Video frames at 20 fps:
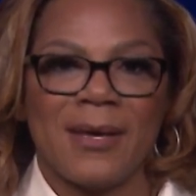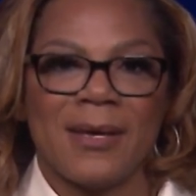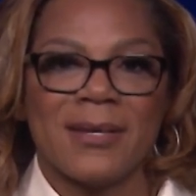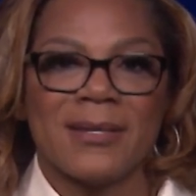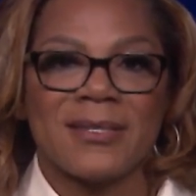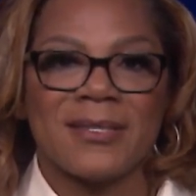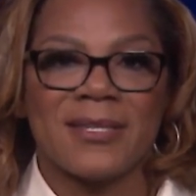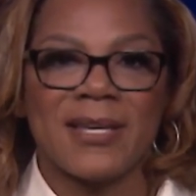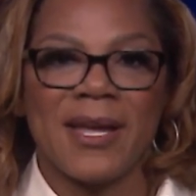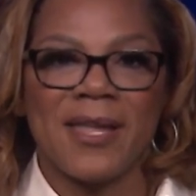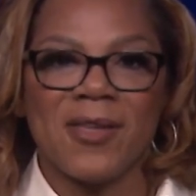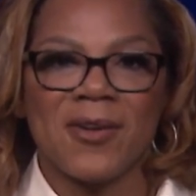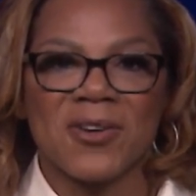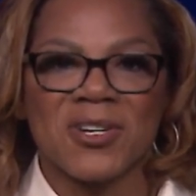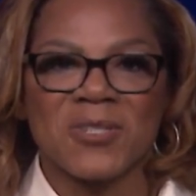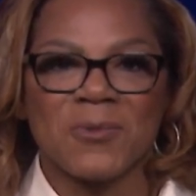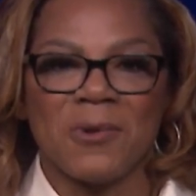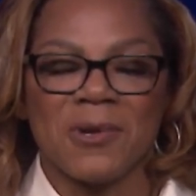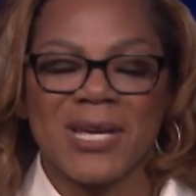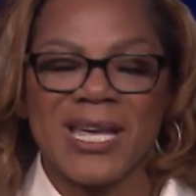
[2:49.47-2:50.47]

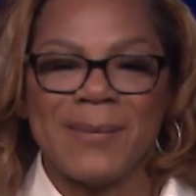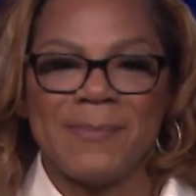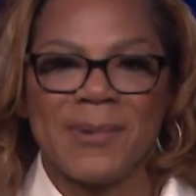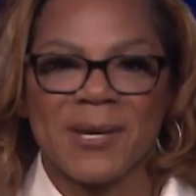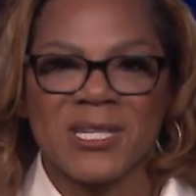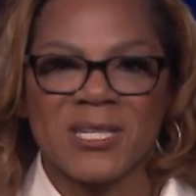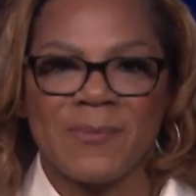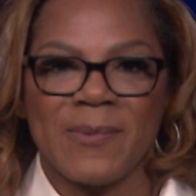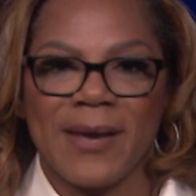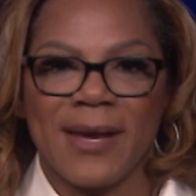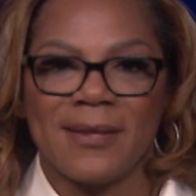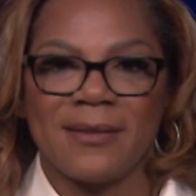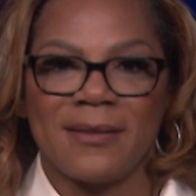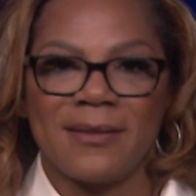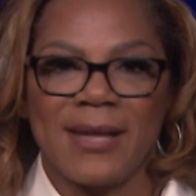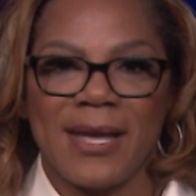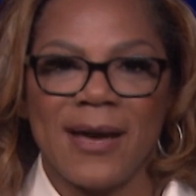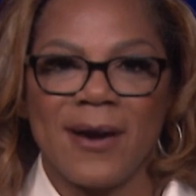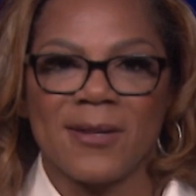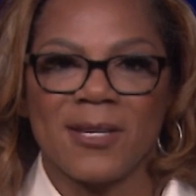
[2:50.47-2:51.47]
Seniors will keep expanded
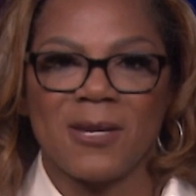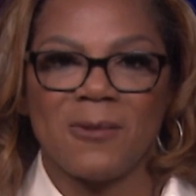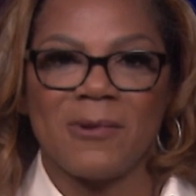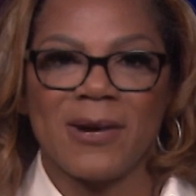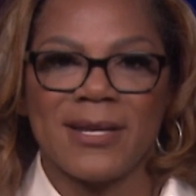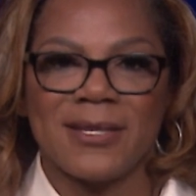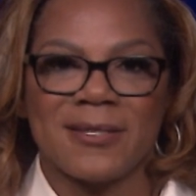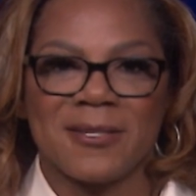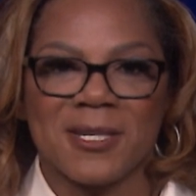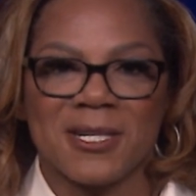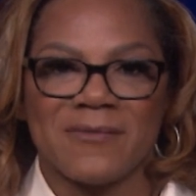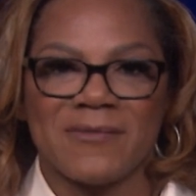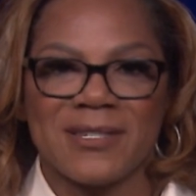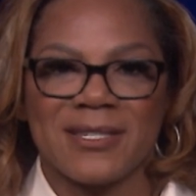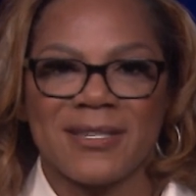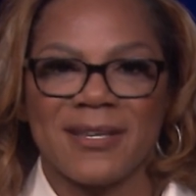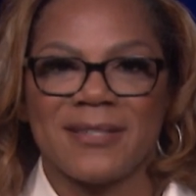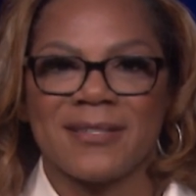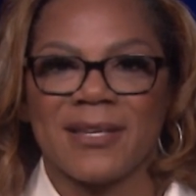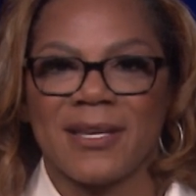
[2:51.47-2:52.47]
countywide
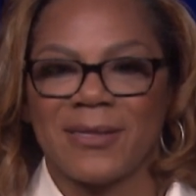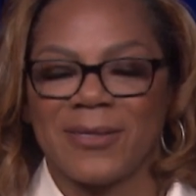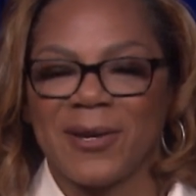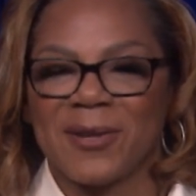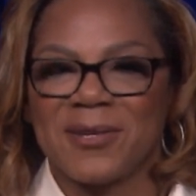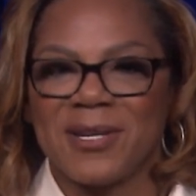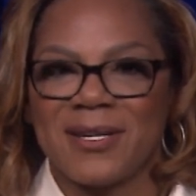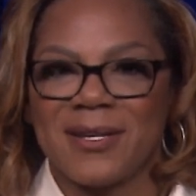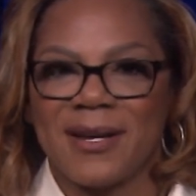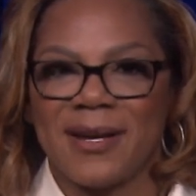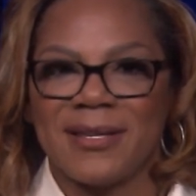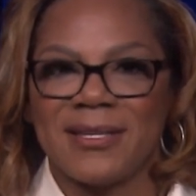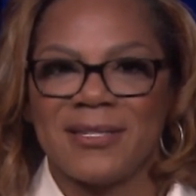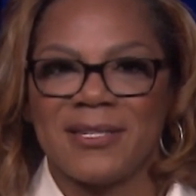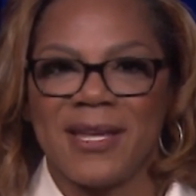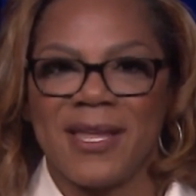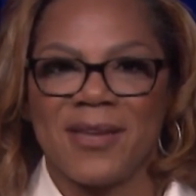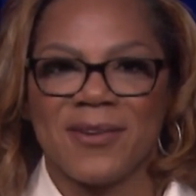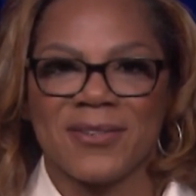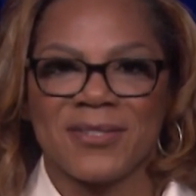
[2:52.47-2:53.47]
services at 39
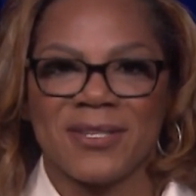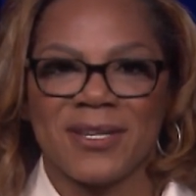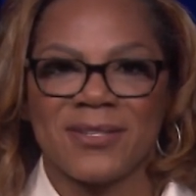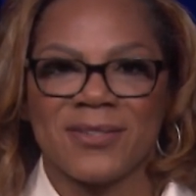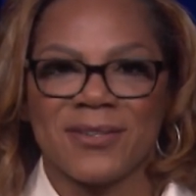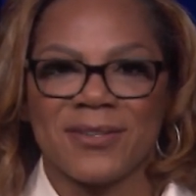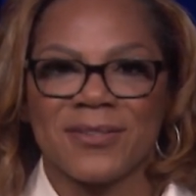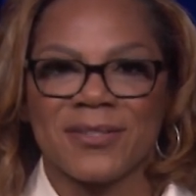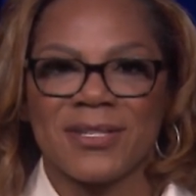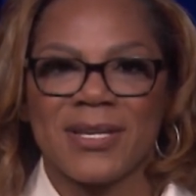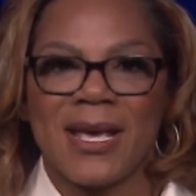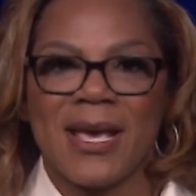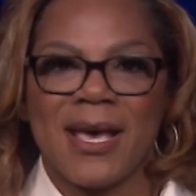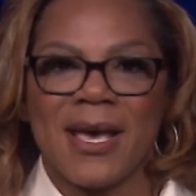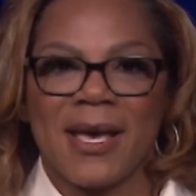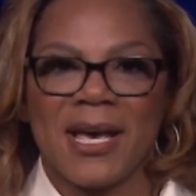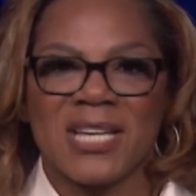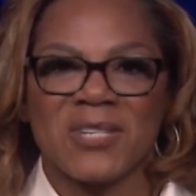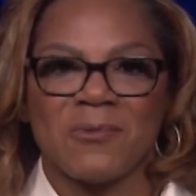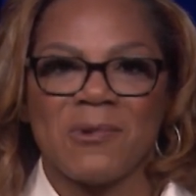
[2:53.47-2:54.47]
senior centers,
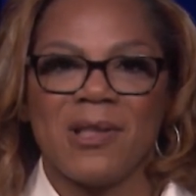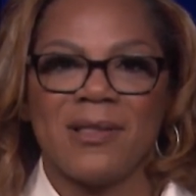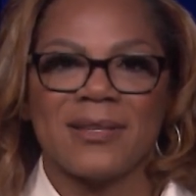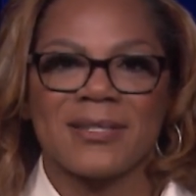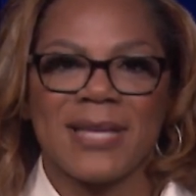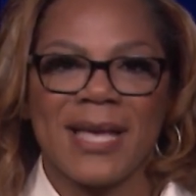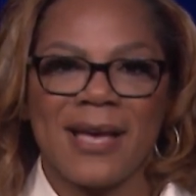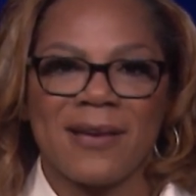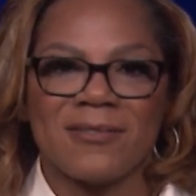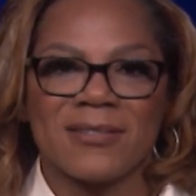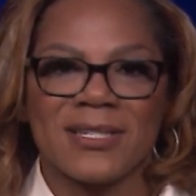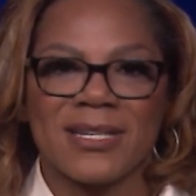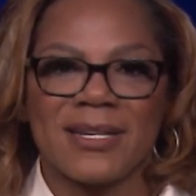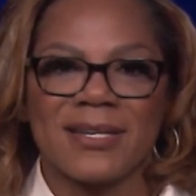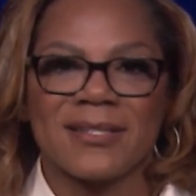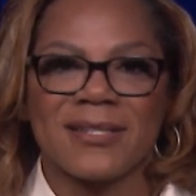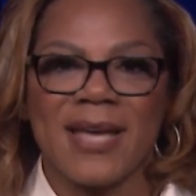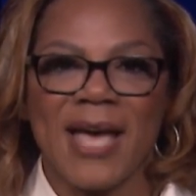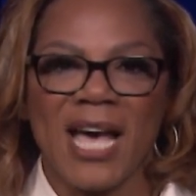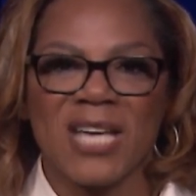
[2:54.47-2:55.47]
as well as
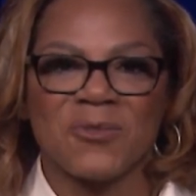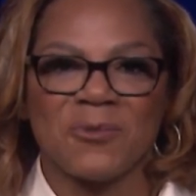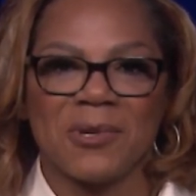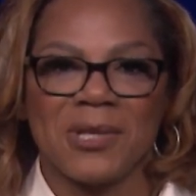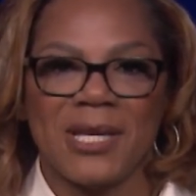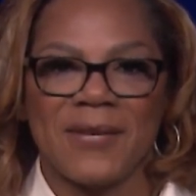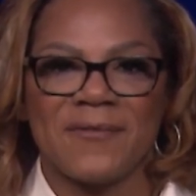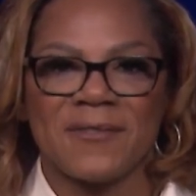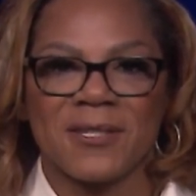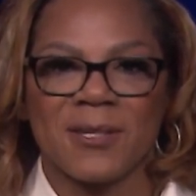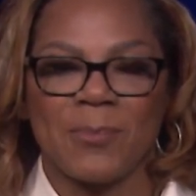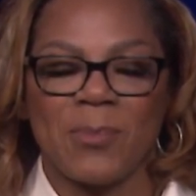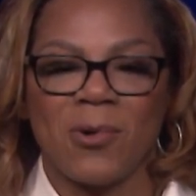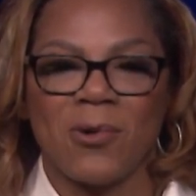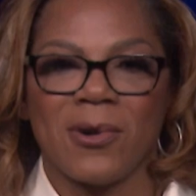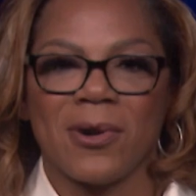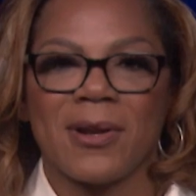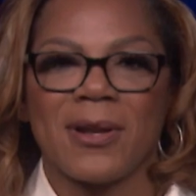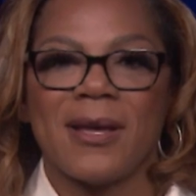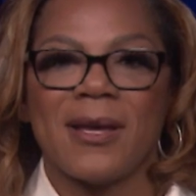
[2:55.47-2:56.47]
housing, tax relief
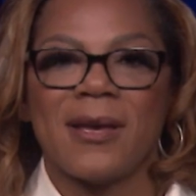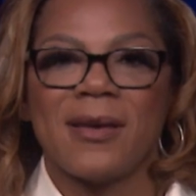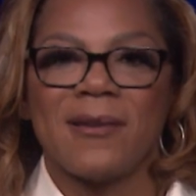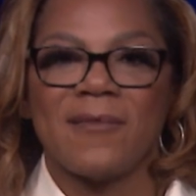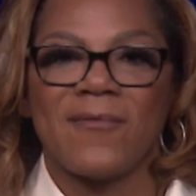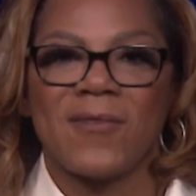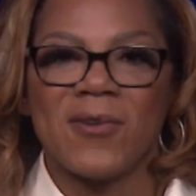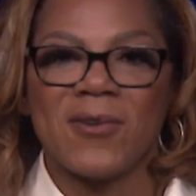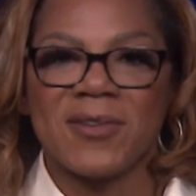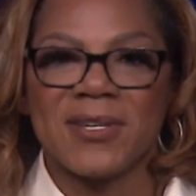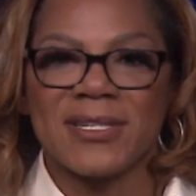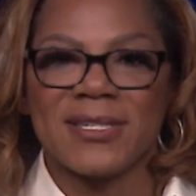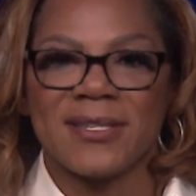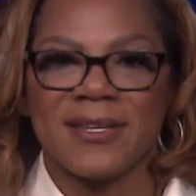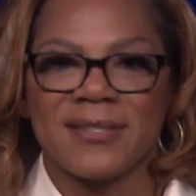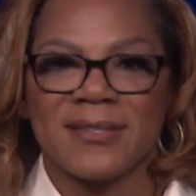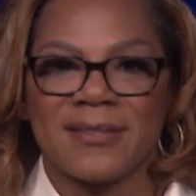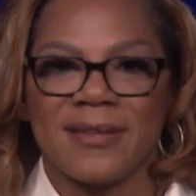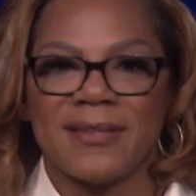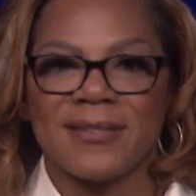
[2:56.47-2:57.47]
support, food
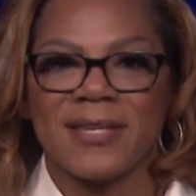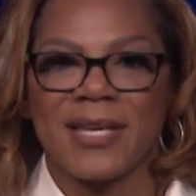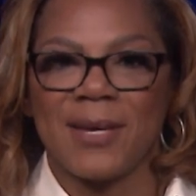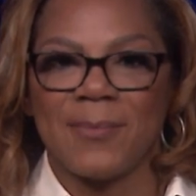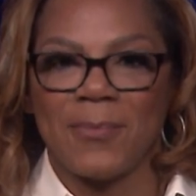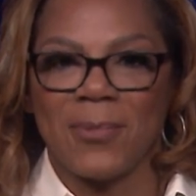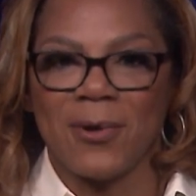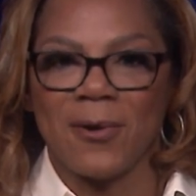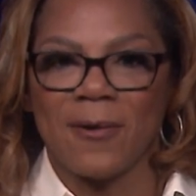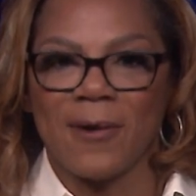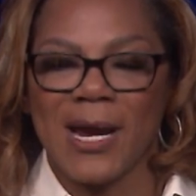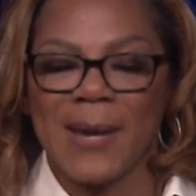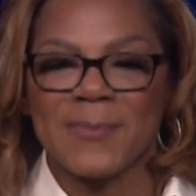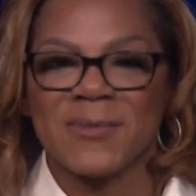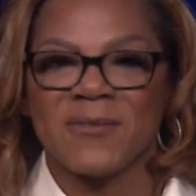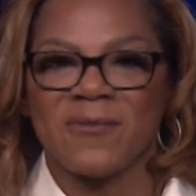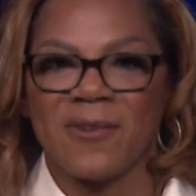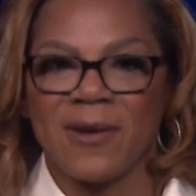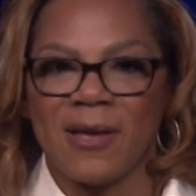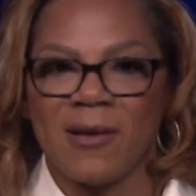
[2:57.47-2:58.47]
assistance, and programs
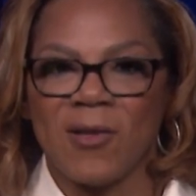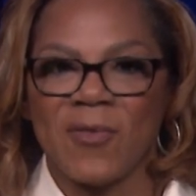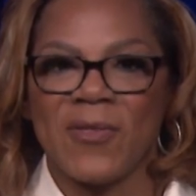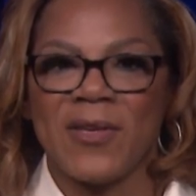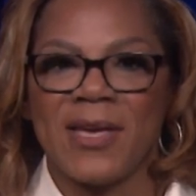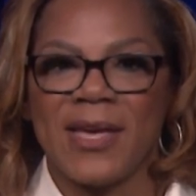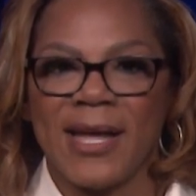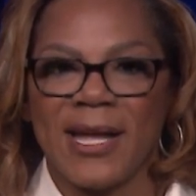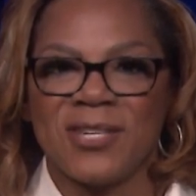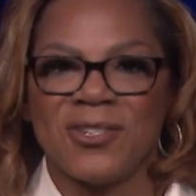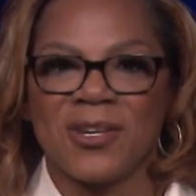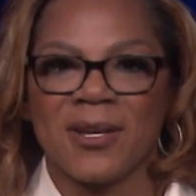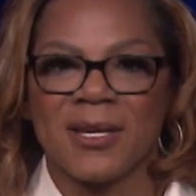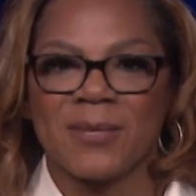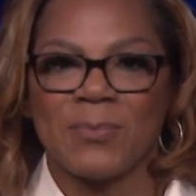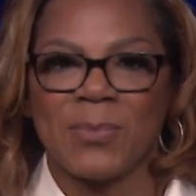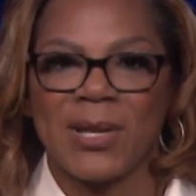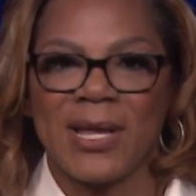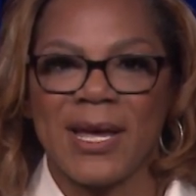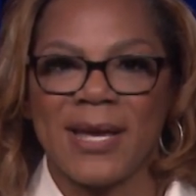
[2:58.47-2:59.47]
for healthy aging in
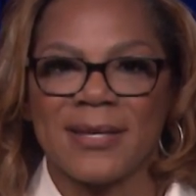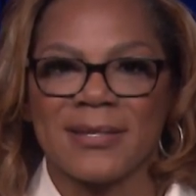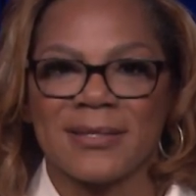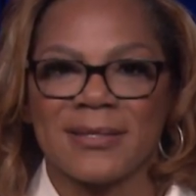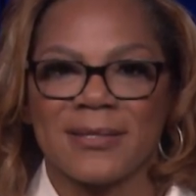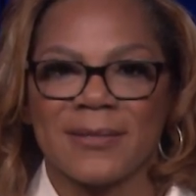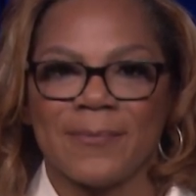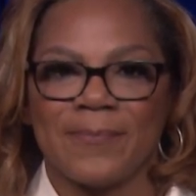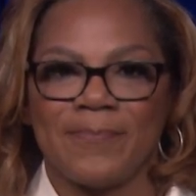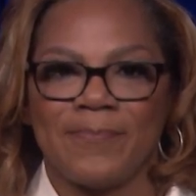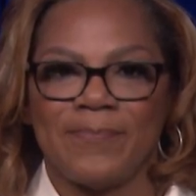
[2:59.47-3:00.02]
place.